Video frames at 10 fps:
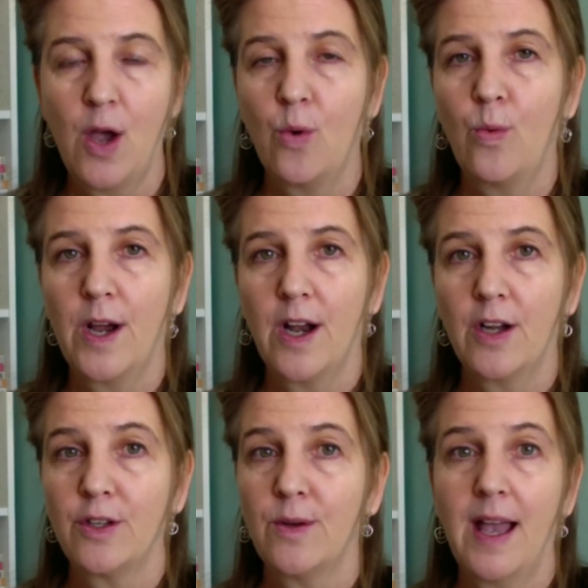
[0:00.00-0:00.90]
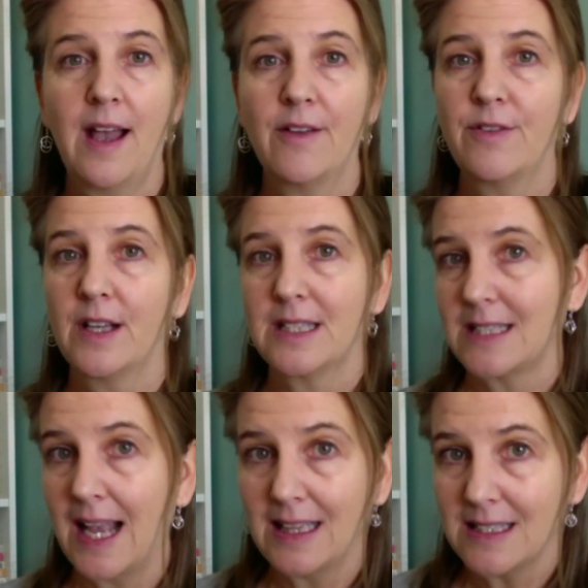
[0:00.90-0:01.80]
where you have
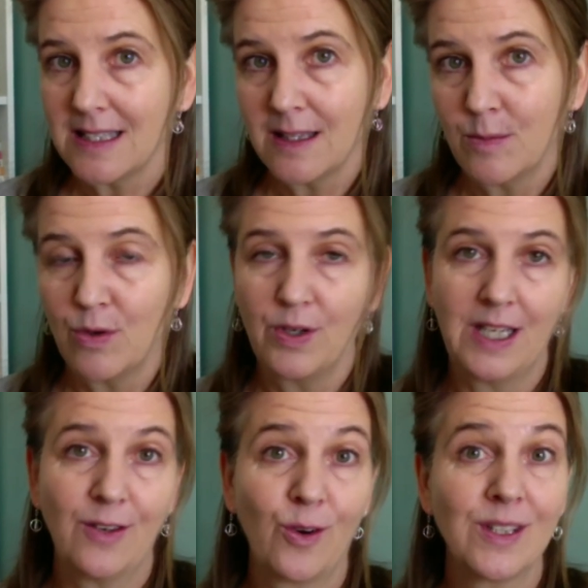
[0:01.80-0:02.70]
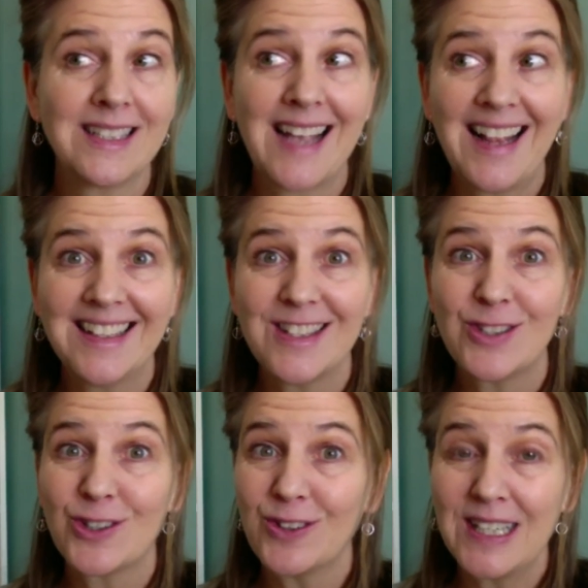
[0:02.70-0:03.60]
silence in the morning or silence
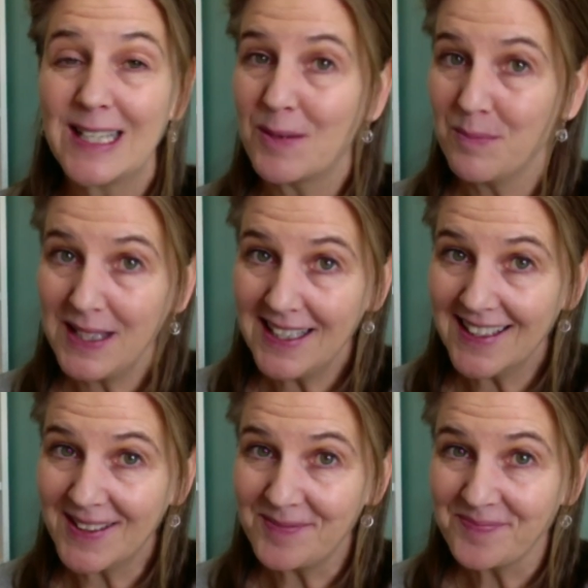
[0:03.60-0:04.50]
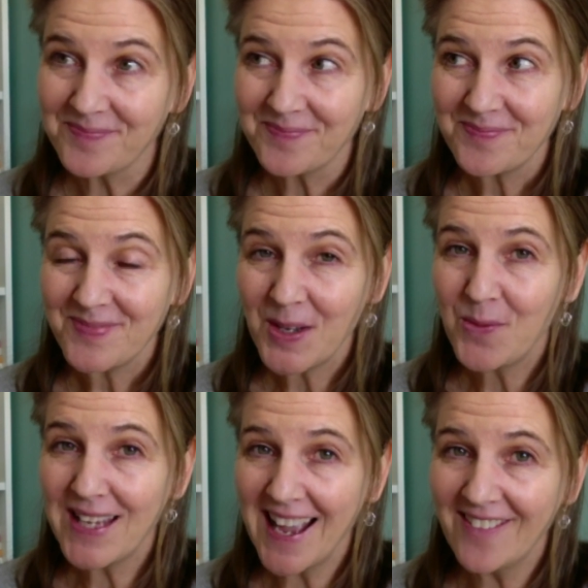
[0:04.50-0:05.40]
during a meal.
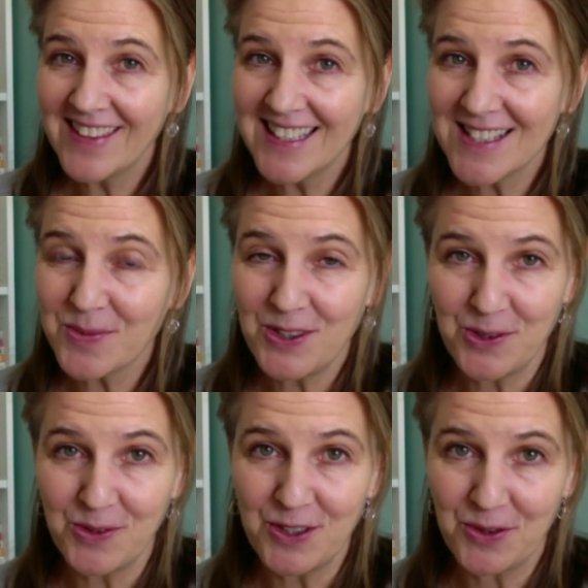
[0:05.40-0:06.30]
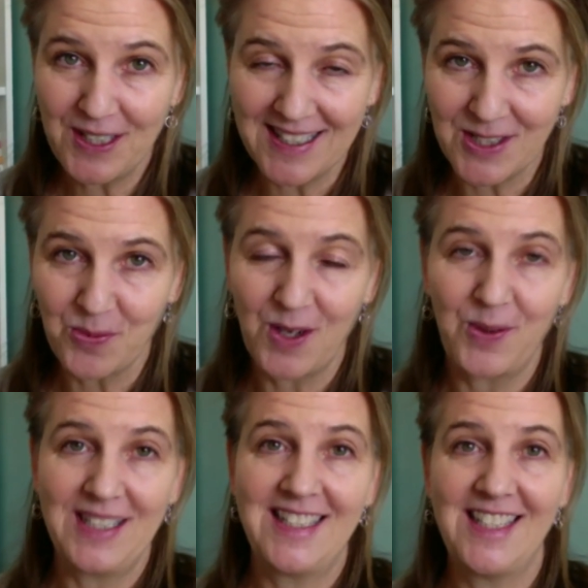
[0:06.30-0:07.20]
We do retreats where
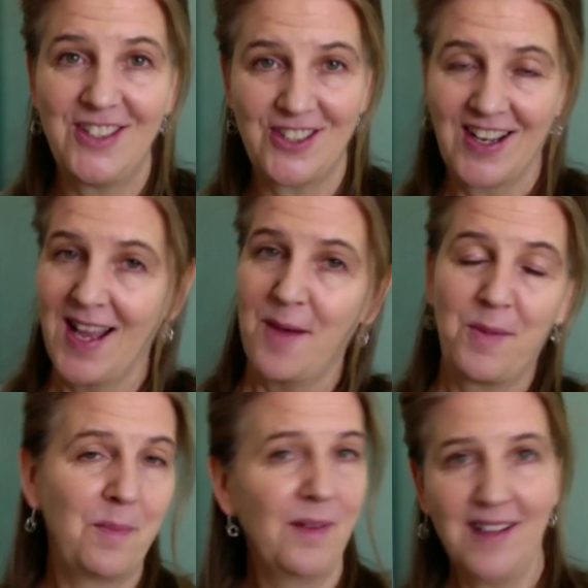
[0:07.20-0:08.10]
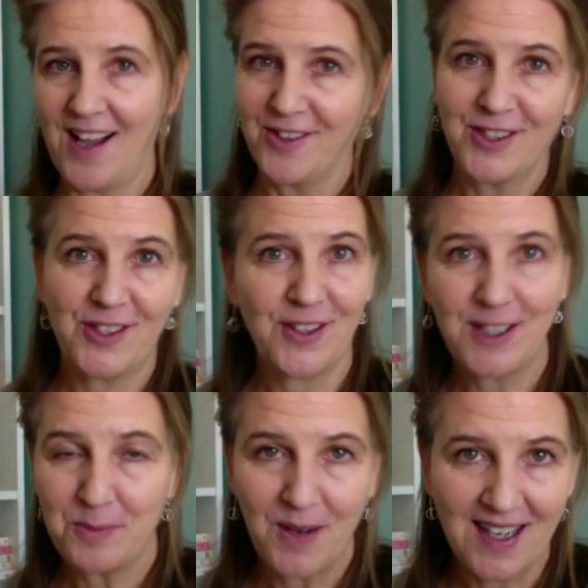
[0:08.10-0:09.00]
we teach people how to share
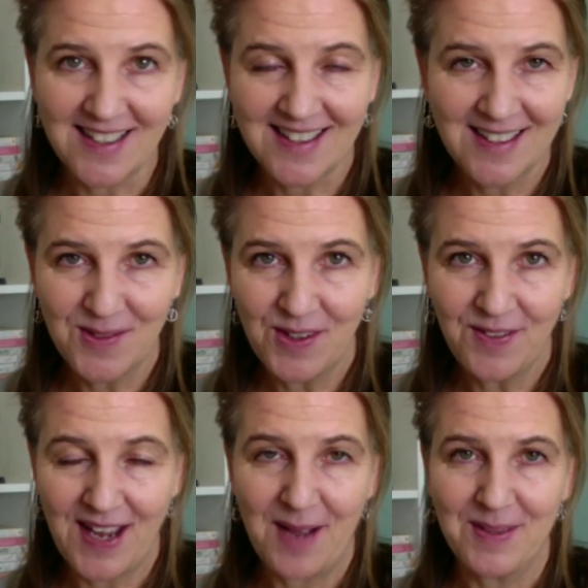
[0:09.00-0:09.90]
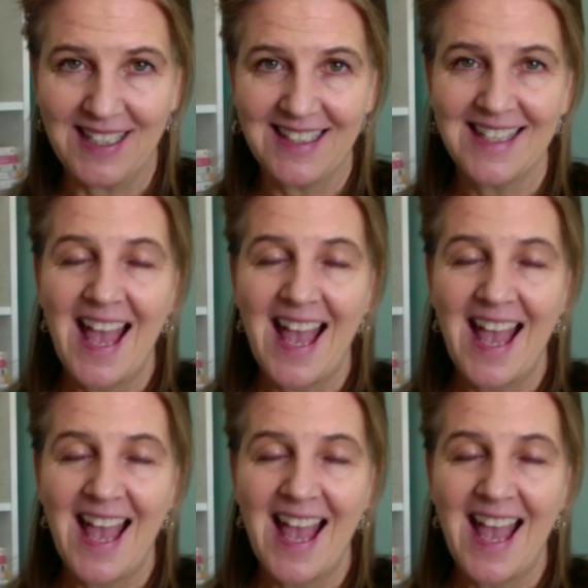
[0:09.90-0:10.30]
these practices with families,